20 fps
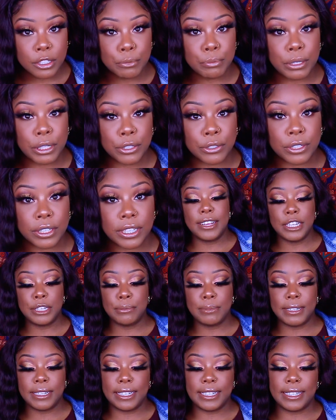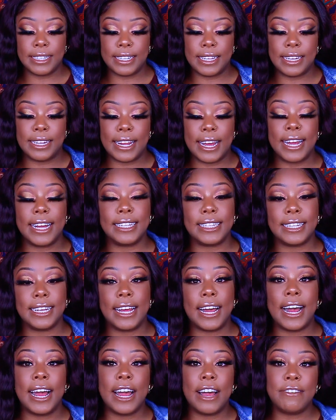Period. This one is
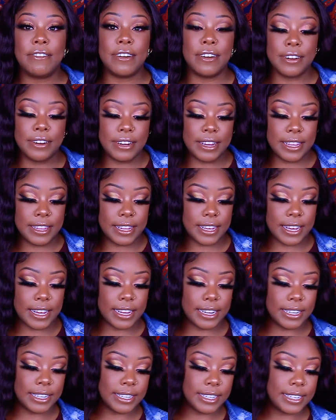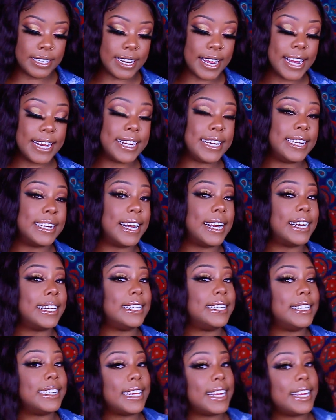Eliza. I have her in the color
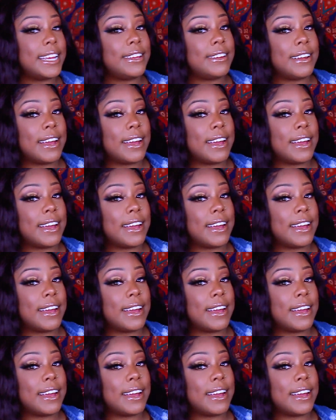99J,